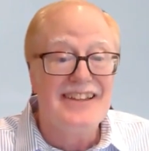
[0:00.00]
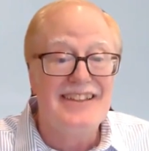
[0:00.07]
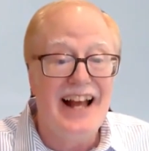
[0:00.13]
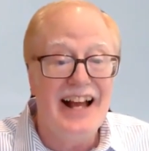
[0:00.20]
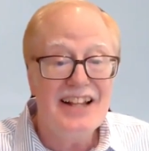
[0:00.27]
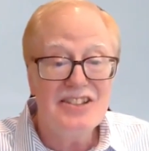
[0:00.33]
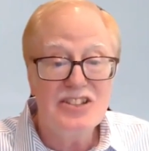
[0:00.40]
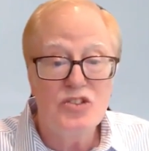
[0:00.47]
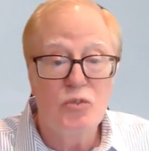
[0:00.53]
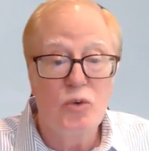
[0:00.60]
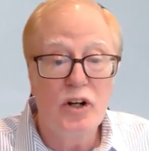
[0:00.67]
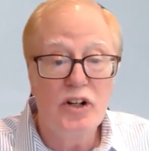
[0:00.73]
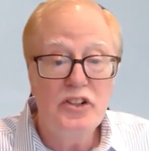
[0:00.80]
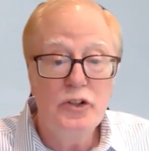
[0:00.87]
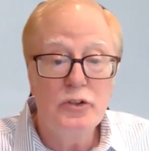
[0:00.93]
That's
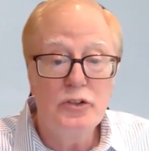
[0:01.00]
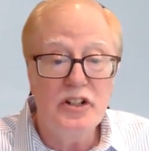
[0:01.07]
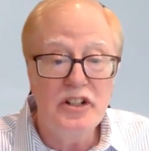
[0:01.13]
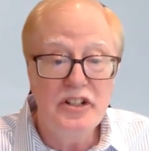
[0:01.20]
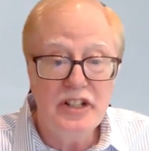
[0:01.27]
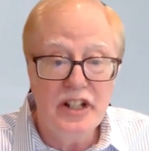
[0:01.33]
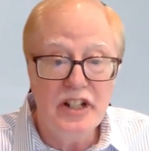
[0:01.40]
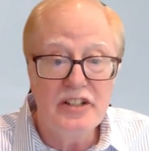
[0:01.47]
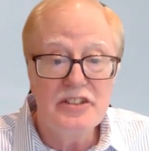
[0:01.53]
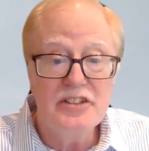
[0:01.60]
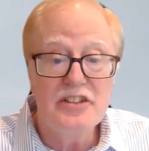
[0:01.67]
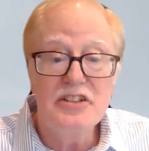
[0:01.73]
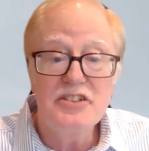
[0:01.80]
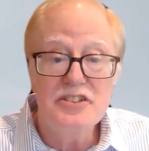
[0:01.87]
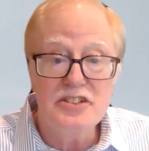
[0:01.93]
where you can
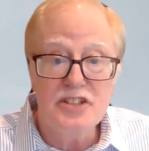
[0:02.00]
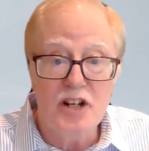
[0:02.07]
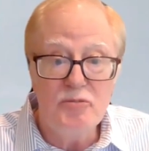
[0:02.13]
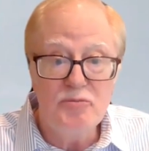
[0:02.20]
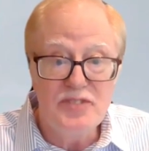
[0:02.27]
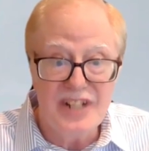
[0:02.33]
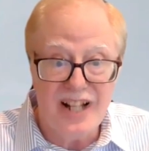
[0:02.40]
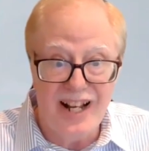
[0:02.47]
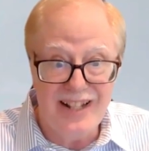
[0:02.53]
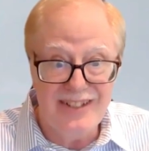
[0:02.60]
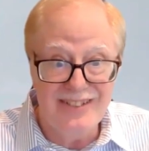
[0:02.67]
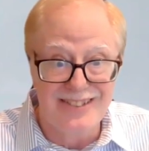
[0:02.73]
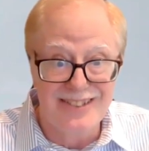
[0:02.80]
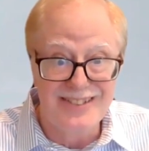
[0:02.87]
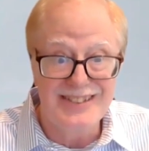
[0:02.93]
get the
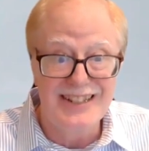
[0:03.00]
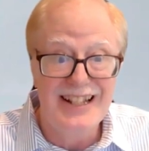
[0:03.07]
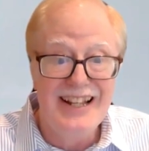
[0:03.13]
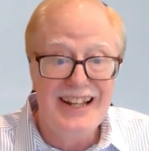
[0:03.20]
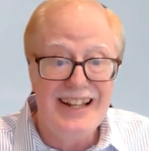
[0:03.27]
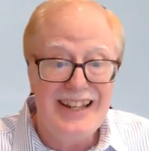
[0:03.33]
subtitles